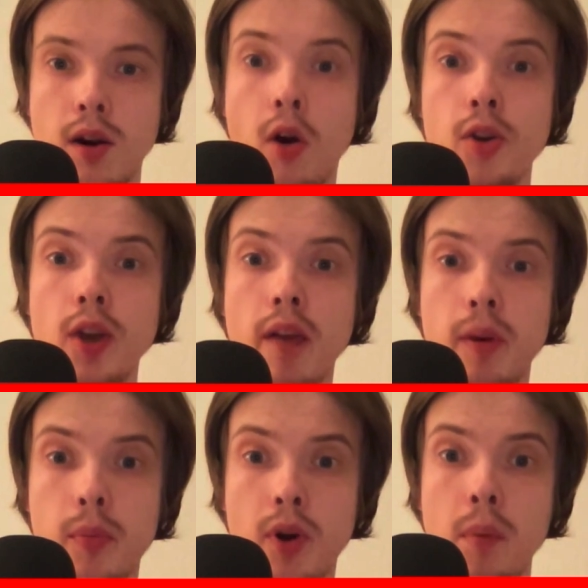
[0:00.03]
Are you
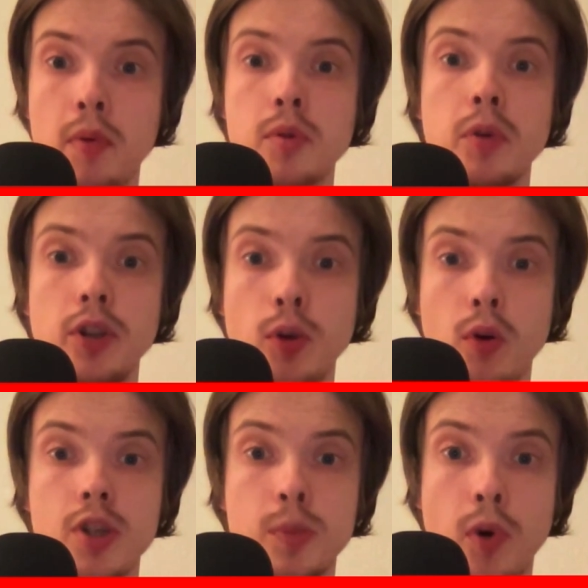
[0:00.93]
having problems with
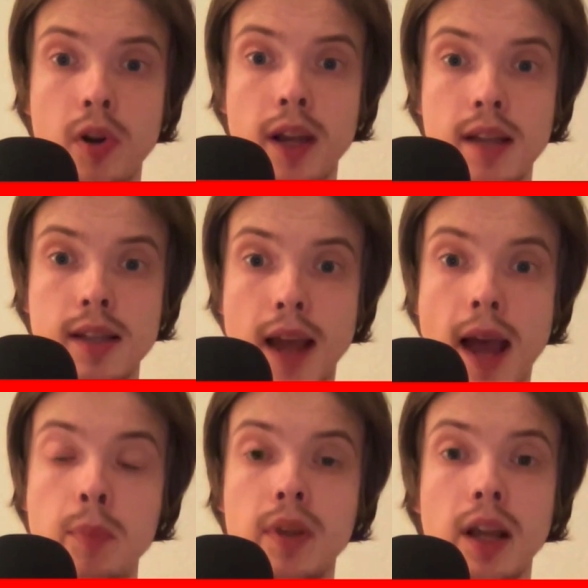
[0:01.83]
your Sparkasse
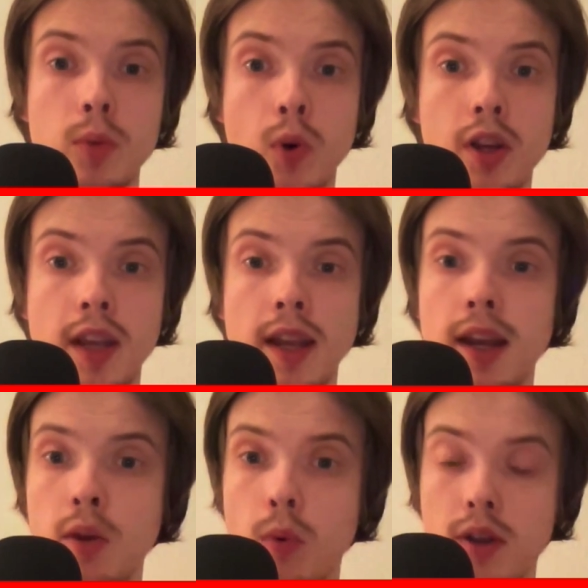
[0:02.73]
app not working
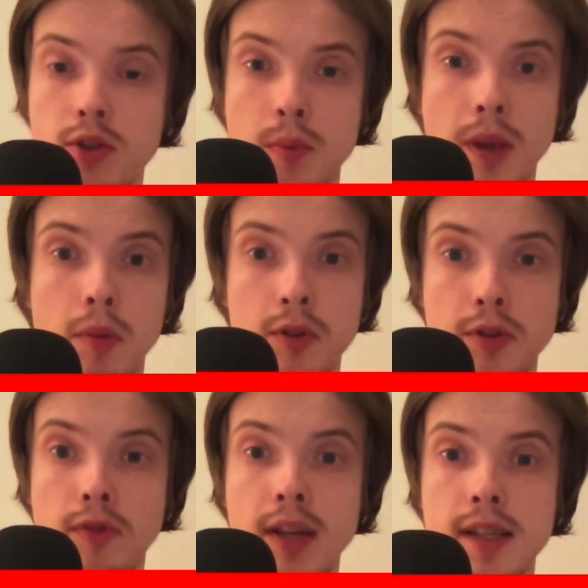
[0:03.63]
and you want to be able
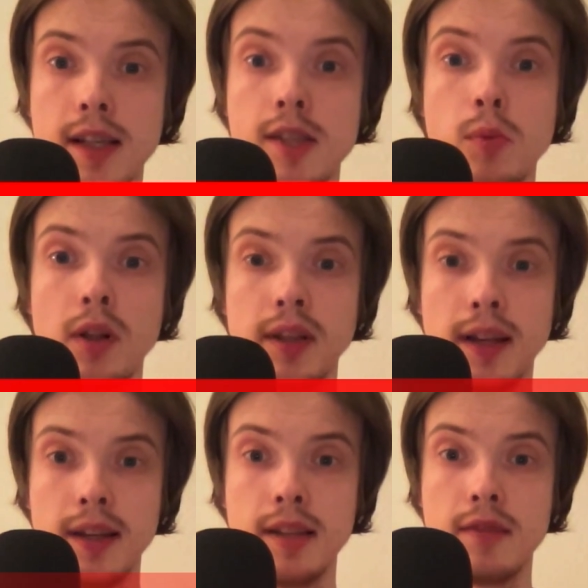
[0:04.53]
to fix this? Well
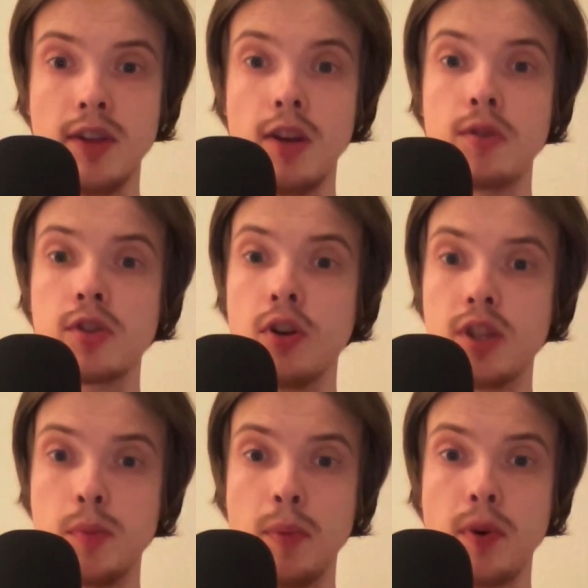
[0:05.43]
then this video is going
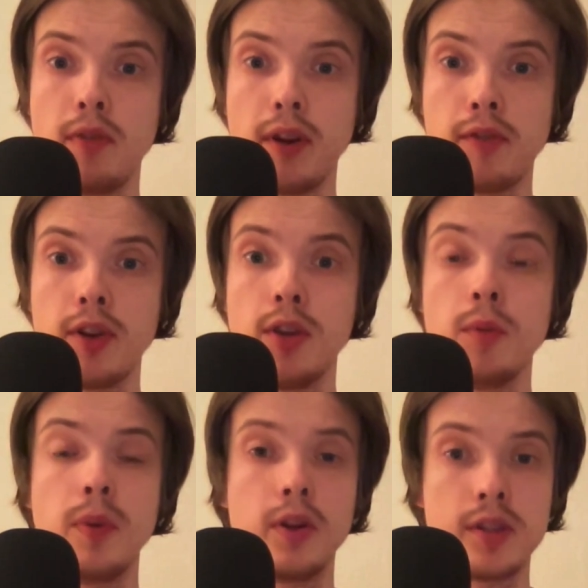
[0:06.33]
to be perfect for
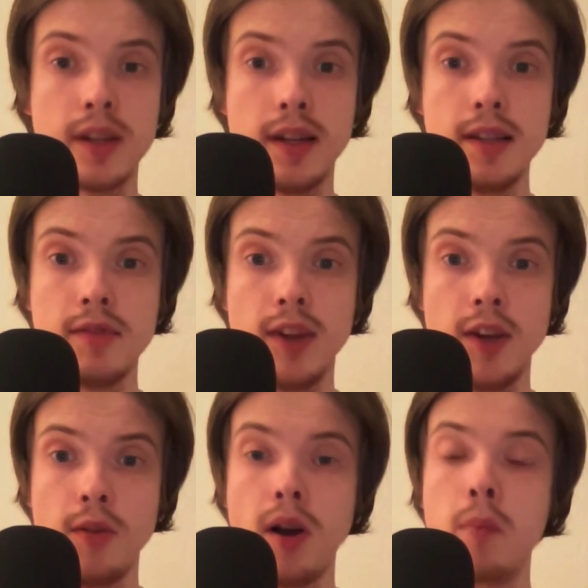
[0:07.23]
you because in this
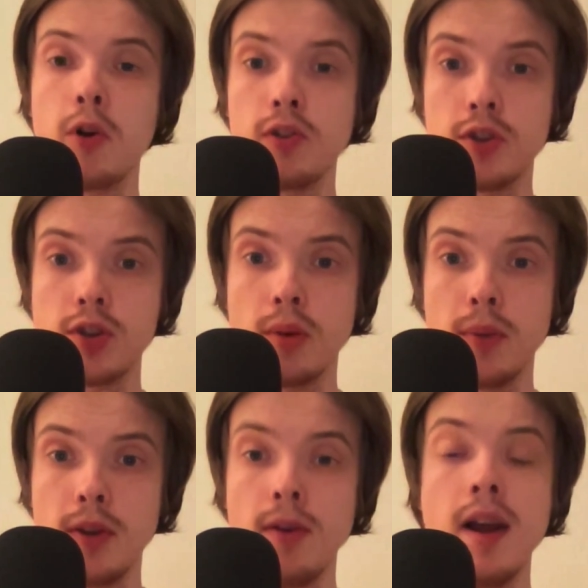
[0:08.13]
video I'm going to show
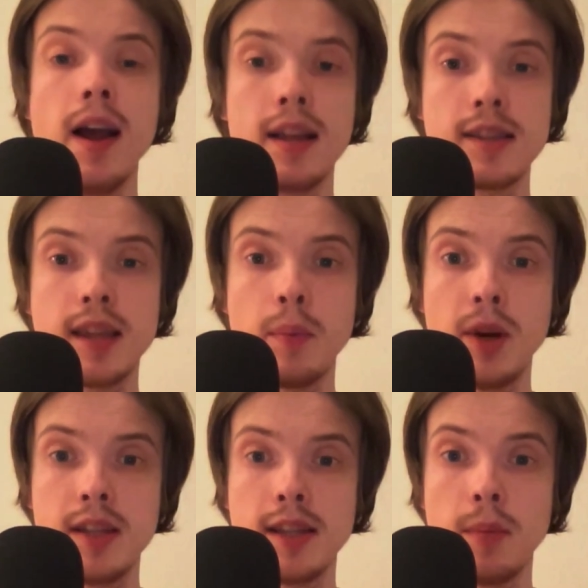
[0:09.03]
you a
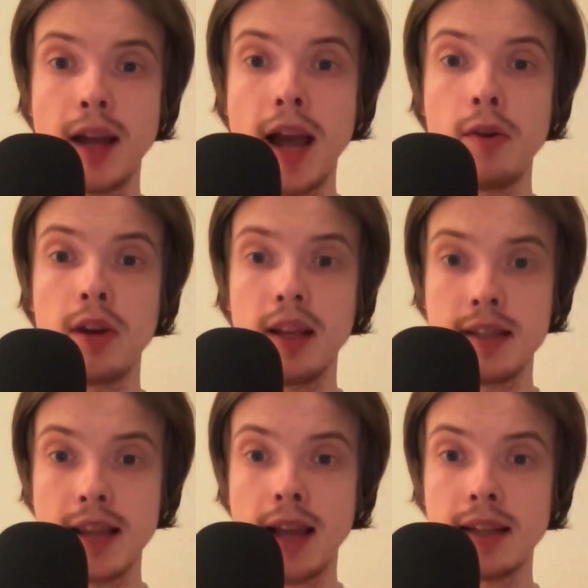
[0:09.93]
step-by-step -step guide on
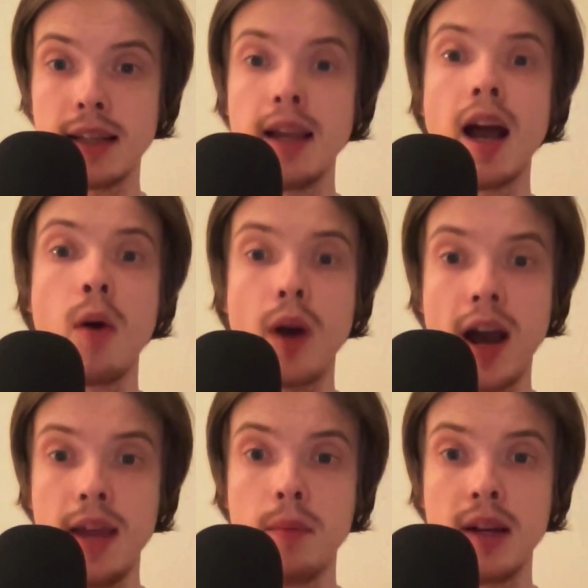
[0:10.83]
exactly how
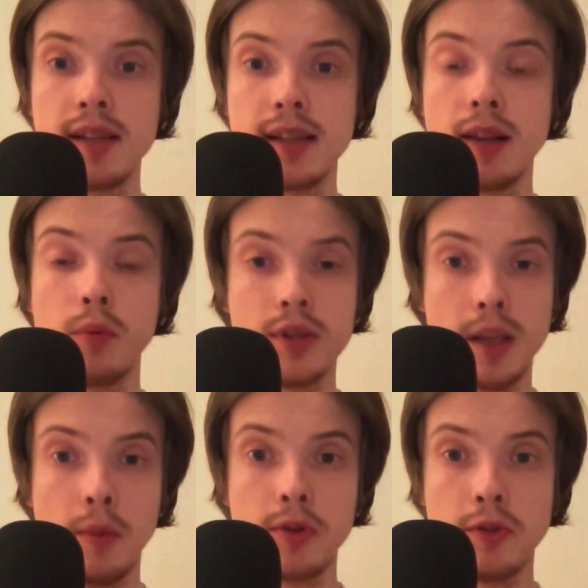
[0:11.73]
I myself was
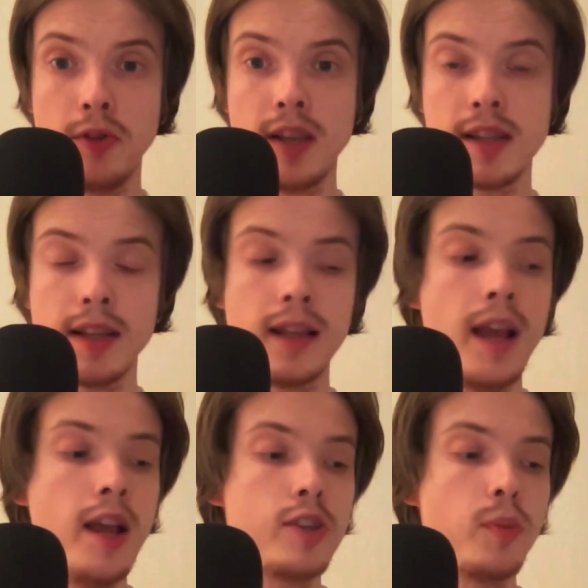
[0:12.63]
able to fix it.
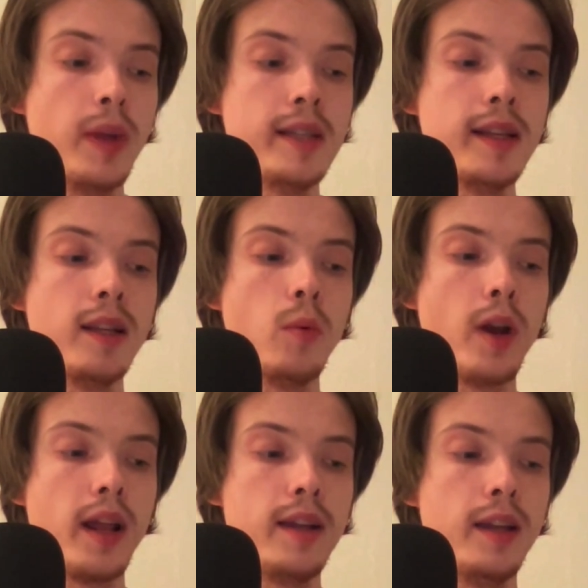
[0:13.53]
So basically
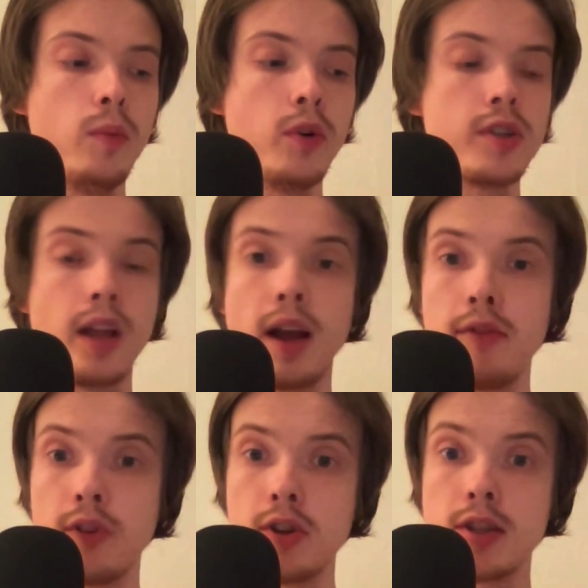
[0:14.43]
what I did was that I
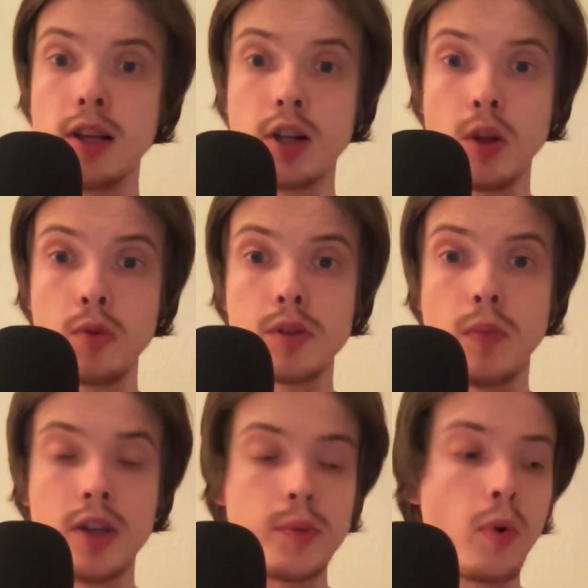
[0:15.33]
firstly closed
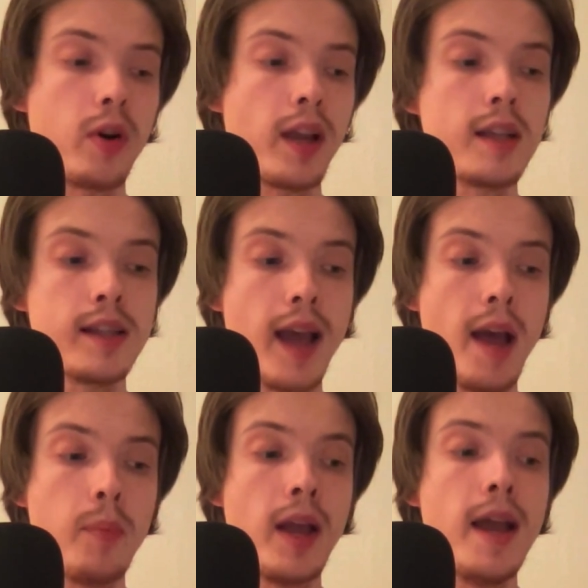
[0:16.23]
my Sparkasse
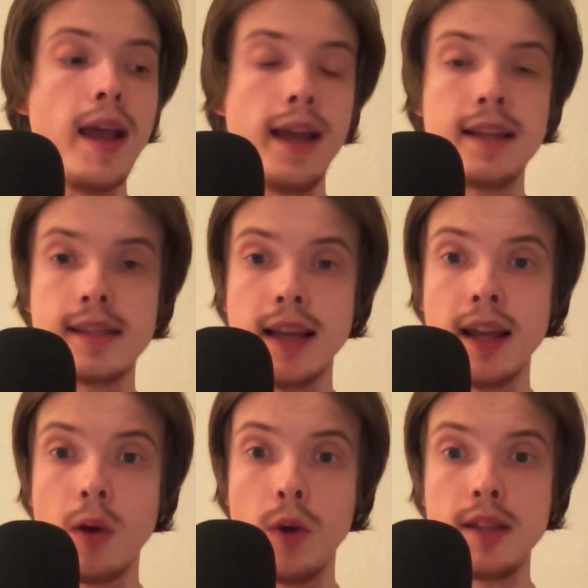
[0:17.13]
app and instead
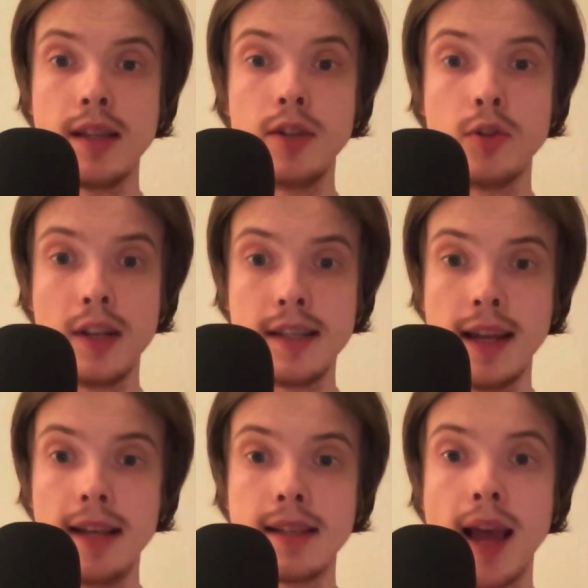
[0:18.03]
I went into the
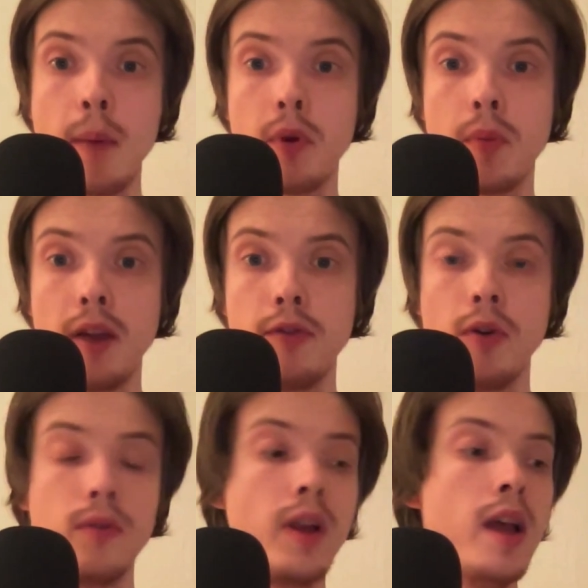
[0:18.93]
settings app on my
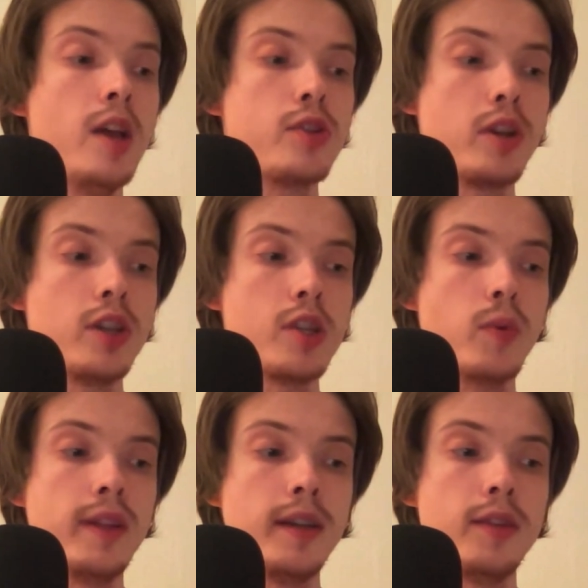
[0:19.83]
phone. So I just
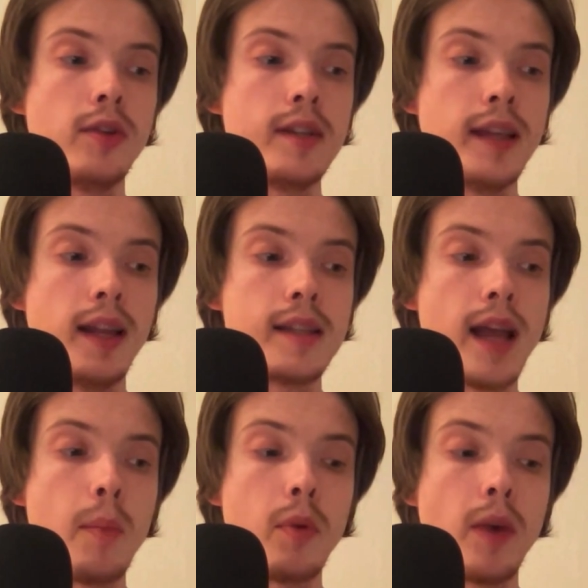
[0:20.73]
went into the settings
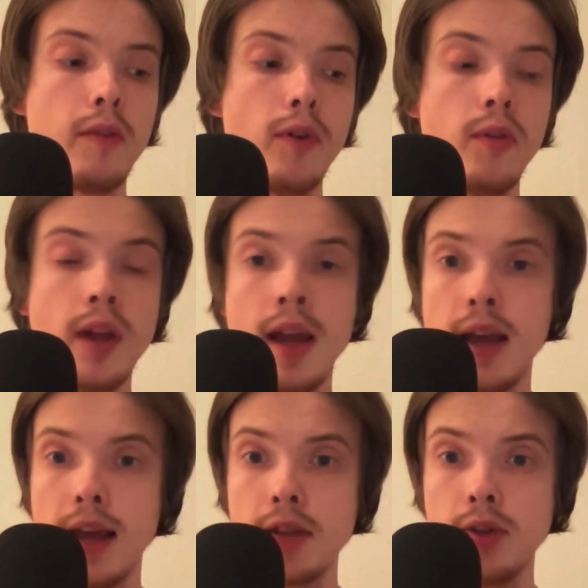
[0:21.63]
app on my phone
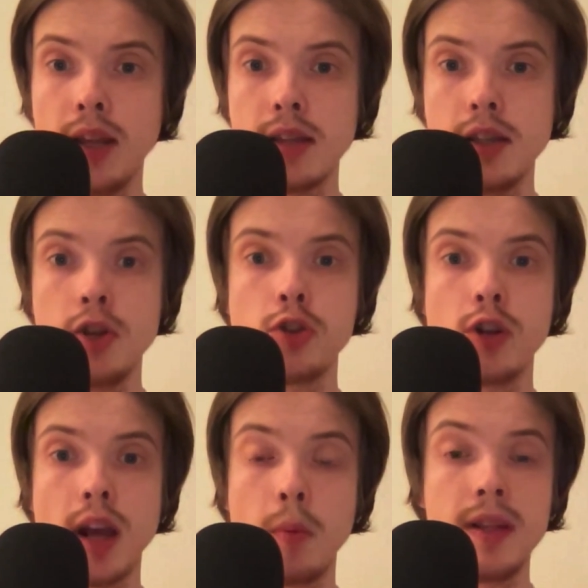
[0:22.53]
and as you can see you should
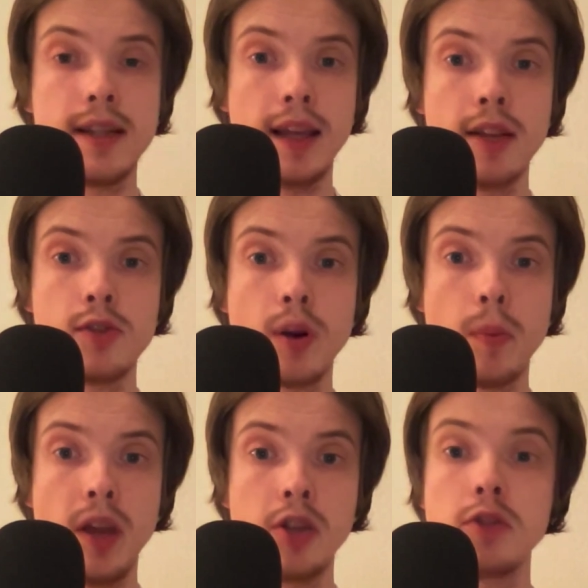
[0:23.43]
now be taken to a
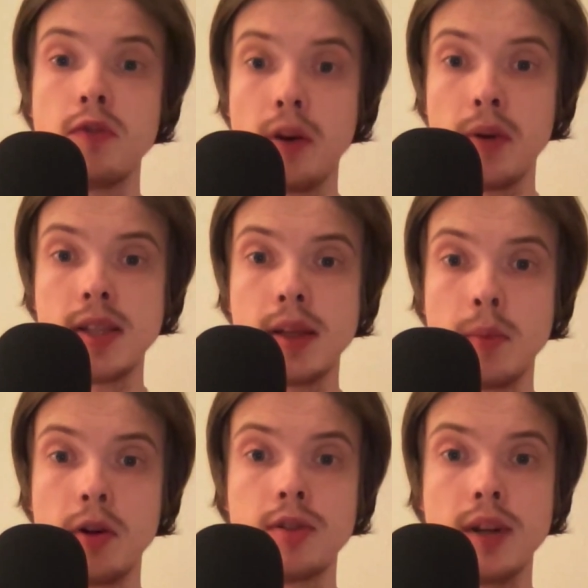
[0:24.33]
page very
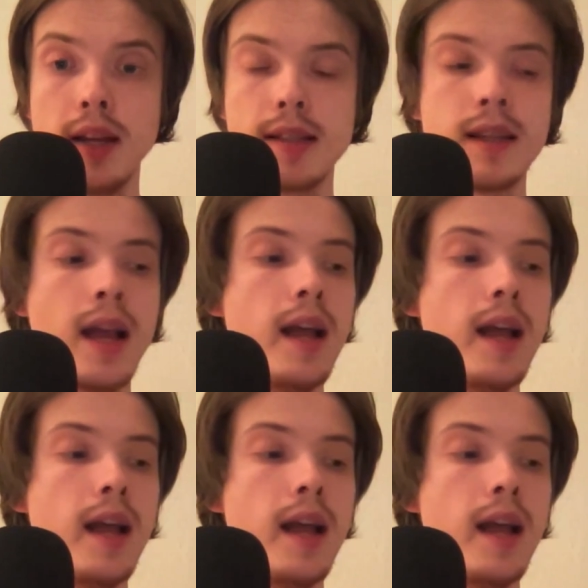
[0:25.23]
similar to this.